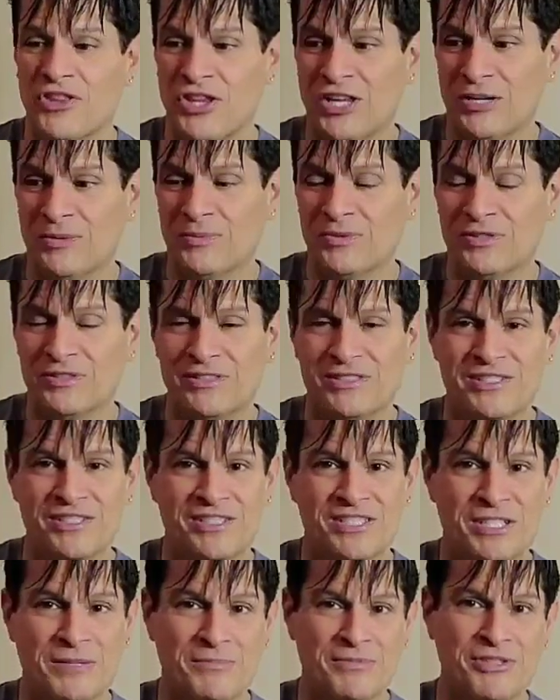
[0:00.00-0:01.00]
there was a
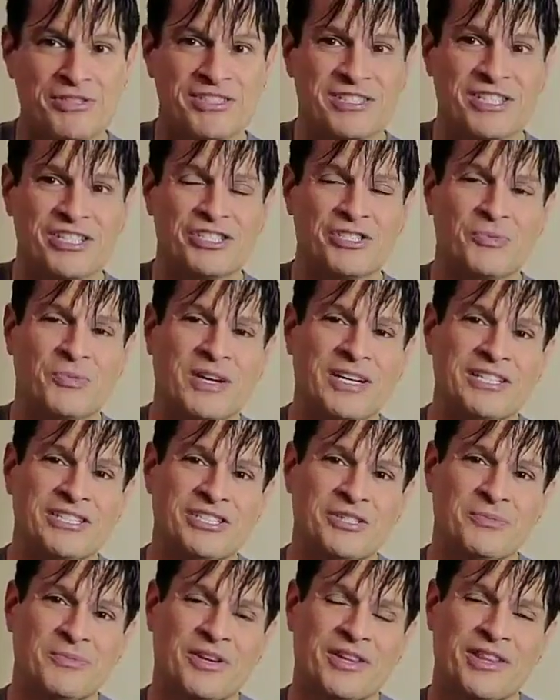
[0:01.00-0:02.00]
similar
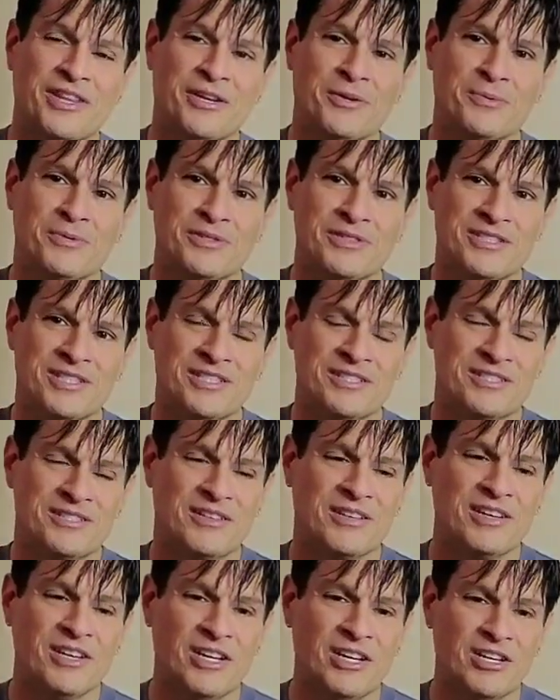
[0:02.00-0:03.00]
situation where there was this
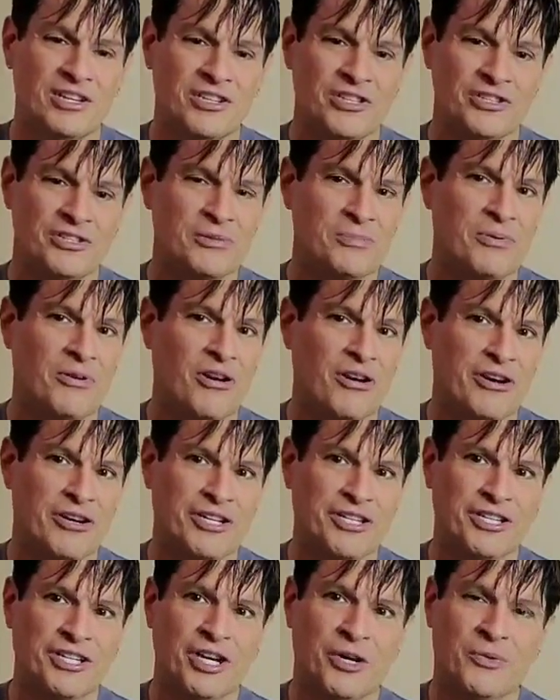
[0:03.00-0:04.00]
little
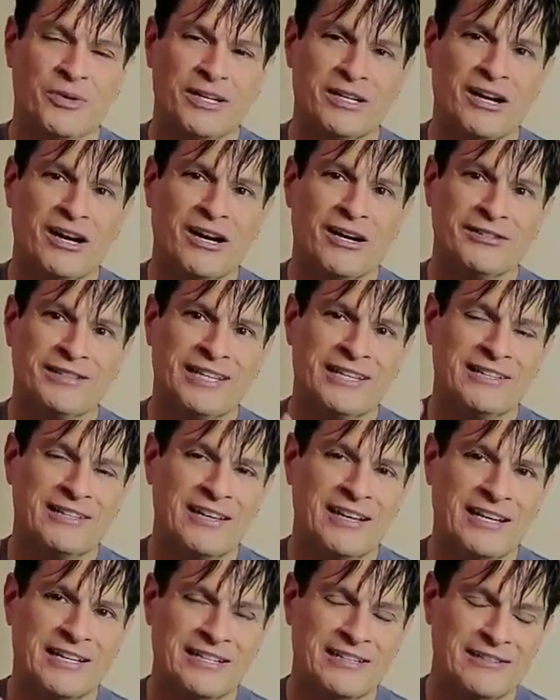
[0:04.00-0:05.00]
party going on
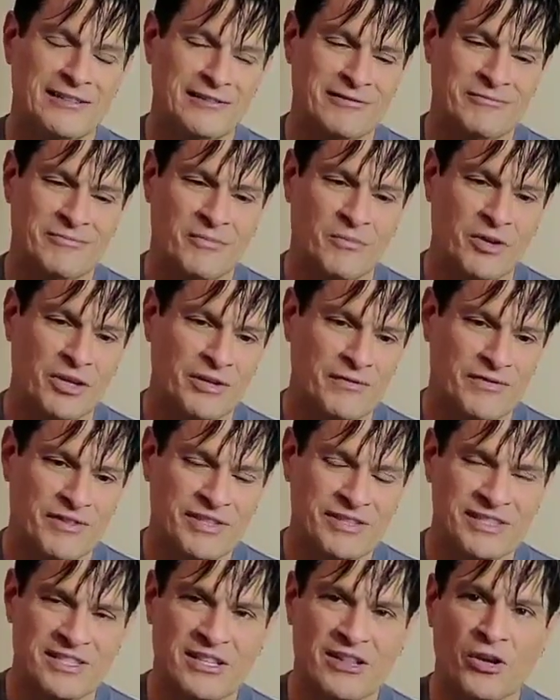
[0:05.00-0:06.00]
at one of
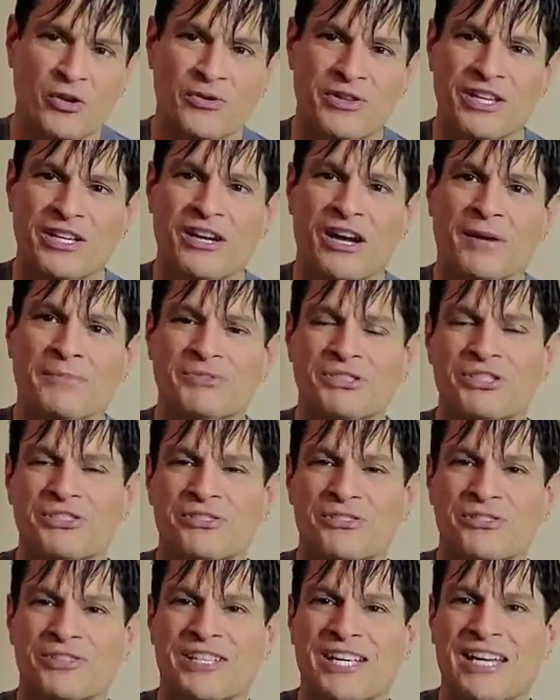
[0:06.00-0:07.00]
these clothing
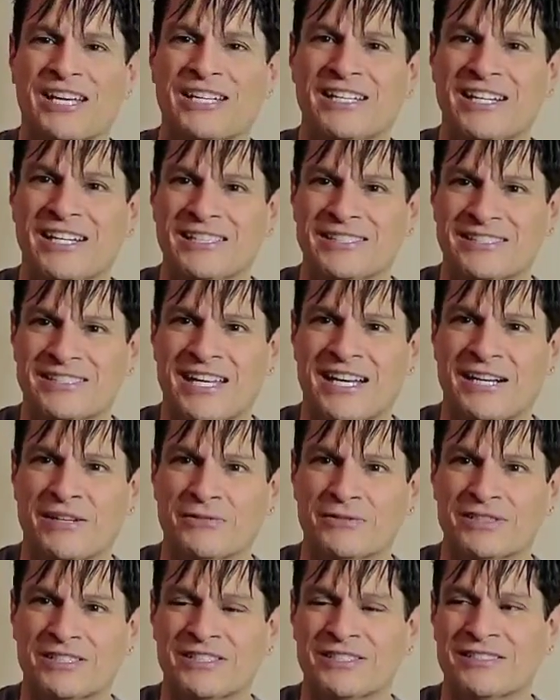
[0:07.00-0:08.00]
optional gay guest
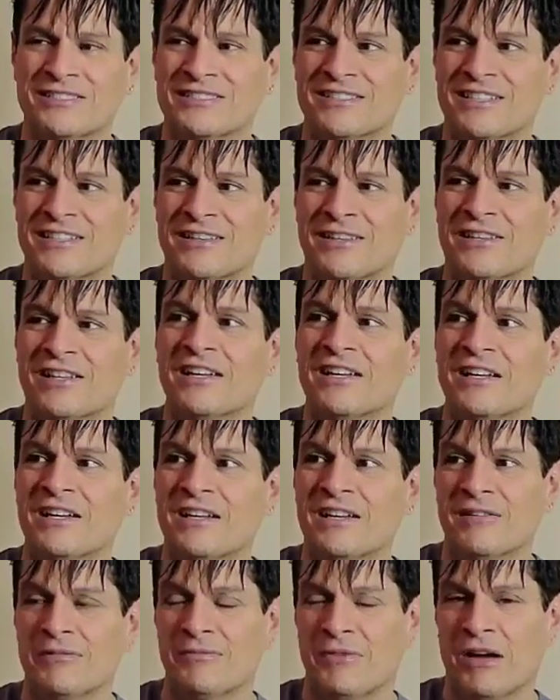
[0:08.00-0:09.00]
houses, and
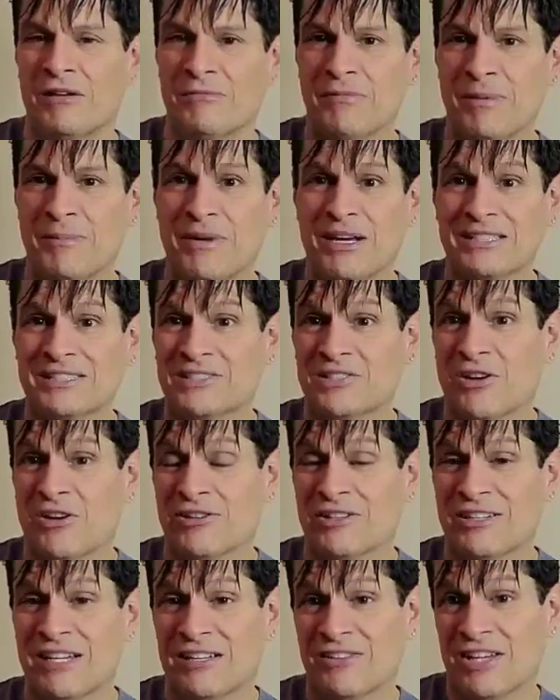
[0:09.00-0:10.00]
I remember I
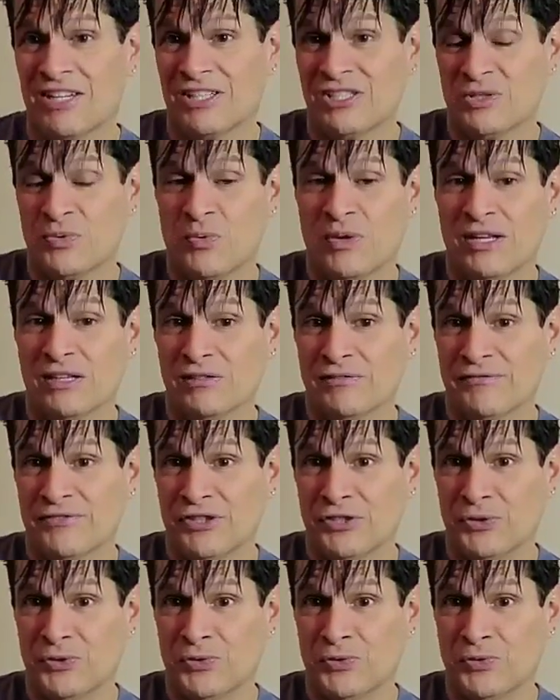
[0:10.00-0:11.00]
started at 12